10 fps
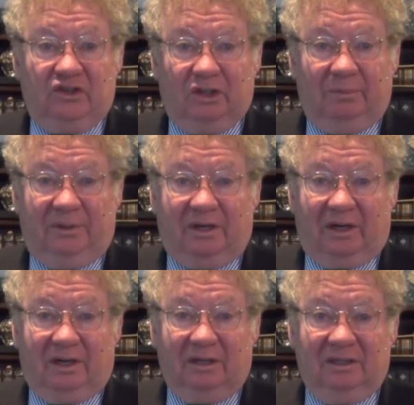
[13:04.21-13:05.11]

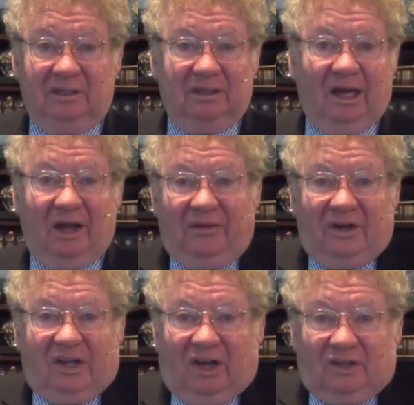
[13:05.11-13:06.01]
Jupiter. Other
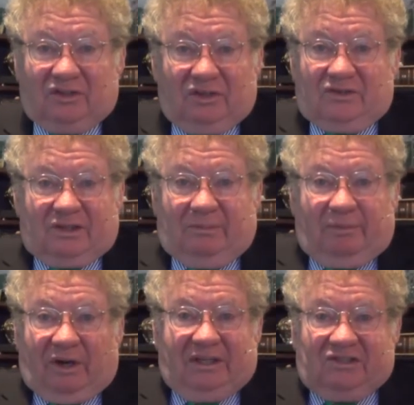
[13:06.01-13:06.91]
cultures
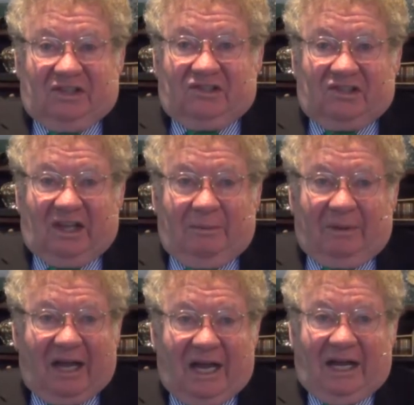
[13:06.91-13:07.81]
embrace the same
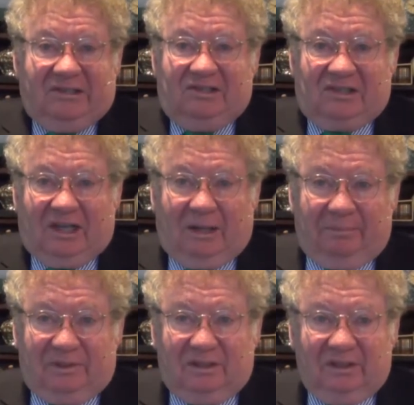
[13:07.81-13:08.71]

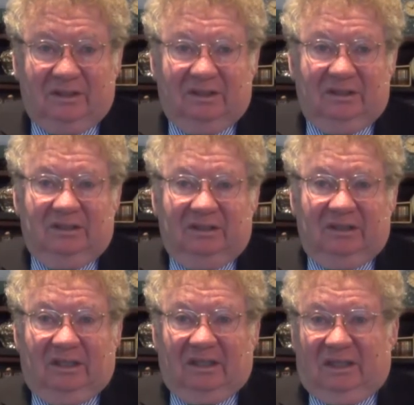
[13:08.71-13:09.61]
concept.
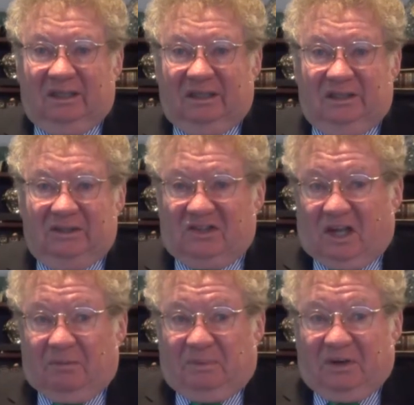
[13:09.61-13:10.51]
Uh,
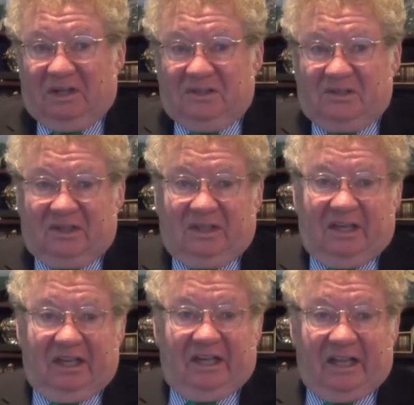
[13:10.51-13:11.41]
Cyprus
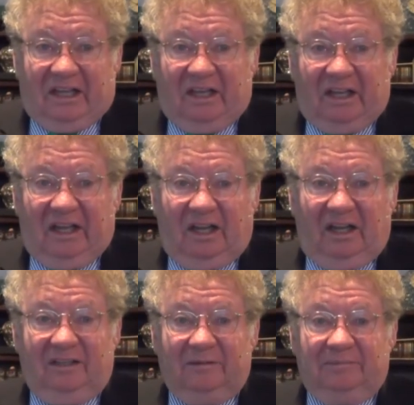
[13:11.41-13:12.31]
and in India,